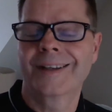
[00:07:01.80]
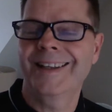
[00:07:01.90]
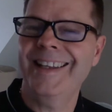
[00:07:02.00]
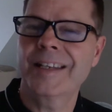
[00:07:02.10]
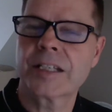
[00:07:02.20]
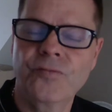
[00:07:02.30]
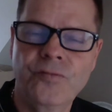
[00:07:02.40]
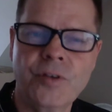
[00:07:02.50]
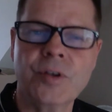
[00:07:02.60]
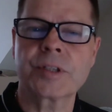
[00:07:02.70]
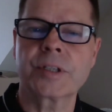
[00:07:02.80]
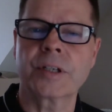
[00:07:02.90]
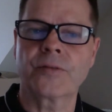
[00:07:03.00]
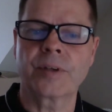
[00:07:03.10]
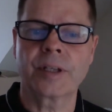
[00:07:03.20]
He is
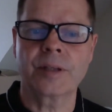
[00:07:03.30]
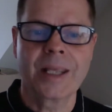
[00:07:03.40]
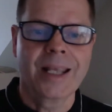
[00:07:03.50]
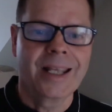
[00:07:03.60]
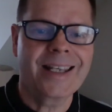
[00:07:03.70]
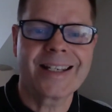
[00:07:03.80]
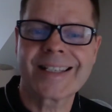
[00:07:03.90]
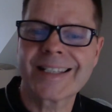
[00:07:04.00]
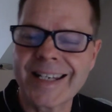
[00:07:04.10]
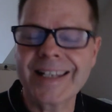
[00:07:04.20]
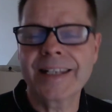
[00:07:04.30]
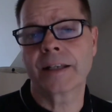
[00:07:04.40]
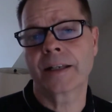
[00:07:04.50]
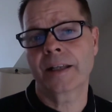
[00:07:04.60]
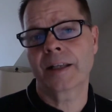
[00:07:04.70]
thirsting for him. He is
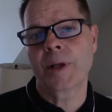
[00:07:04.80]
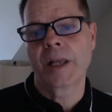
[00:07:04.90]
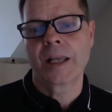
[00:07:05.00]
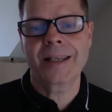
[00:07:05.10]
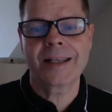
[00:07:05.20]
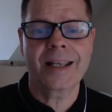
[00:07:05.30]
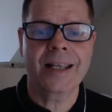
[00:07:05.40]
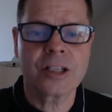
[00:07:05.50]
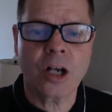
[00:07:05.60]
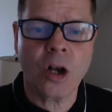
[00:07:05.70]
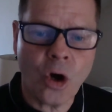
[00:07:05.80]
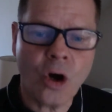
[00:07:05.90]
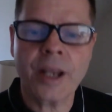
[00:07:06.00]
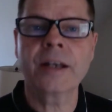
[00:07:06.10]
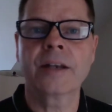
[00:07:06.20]
seeking him. He is
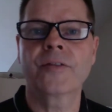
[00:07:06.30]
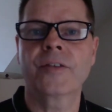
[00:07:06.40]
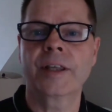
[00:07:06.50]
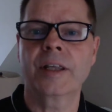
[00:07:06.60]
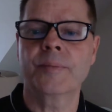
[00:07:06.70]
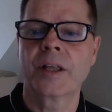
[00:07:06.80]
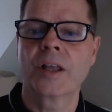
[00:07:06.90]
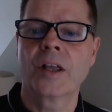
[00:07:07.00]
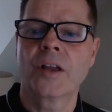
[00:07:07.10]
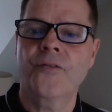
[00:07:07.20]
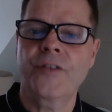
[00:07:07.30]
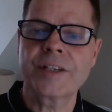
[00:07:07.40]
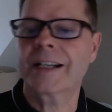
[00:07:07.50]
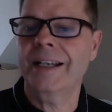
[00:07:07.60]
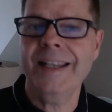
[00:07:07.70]
longing for him.
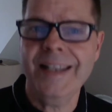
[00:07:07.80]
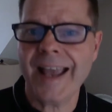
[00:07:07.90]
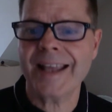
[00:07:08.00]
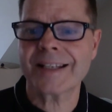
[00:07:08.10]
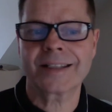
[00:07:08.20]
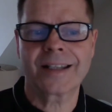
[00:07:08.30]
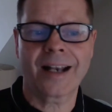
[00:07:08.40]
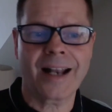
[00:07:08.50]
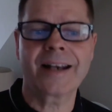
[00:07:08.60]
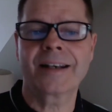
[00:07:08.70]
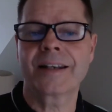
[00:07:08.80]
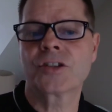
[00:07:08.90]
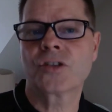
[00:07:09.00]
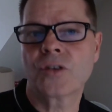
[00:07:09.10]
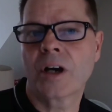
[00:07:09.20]
Physically, yes, the land
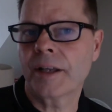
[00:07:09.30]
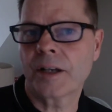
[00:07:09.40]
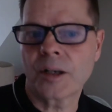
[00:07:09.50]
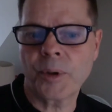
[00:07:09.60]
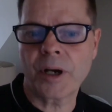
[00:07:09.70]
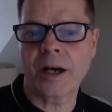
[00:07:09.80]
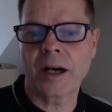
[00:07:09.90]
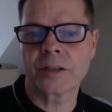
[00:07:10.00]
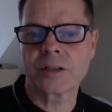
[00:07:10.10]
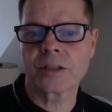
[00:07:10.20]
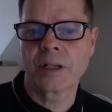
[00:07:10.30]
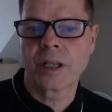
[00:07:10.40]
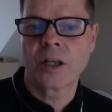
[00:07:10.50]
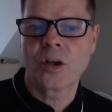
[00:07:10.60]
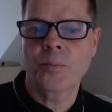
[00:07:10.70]
is dry and parched,
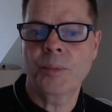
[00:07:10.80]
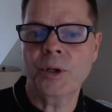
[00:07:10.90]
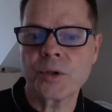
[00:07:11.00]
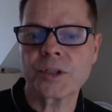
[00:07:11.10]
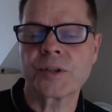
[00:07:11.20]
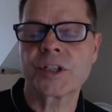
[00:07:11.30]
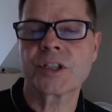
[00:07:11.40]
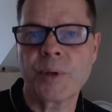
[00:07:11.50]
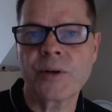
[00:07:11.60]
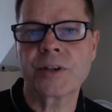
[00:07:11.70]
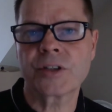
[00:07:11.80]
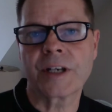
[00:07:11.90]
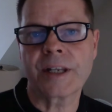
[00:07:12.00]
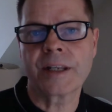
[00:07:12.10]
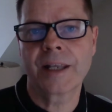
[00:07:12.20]
but also
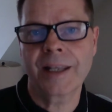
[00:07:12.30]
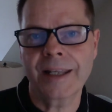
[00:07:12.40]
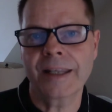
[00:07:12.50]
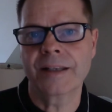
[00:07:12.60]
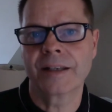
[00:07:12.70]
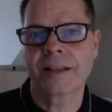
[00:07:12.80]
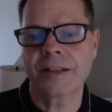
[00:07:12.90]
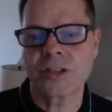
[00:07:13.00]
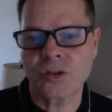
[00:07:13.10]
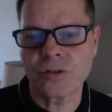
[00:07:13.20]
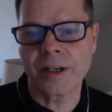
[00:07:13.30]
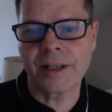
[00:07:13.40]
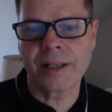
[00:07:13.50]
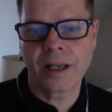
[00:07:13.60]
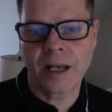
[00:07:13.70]
spiritually, he is
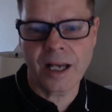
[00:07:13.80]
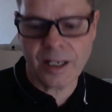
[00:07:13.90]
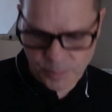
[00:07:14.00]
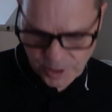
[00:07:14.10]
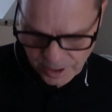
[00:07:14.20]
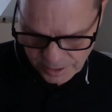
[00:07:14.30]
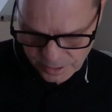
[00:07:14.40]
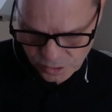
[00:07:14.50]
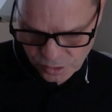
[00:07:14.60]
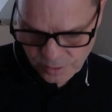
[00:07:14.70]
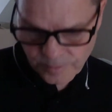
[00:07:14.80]
dry and parched.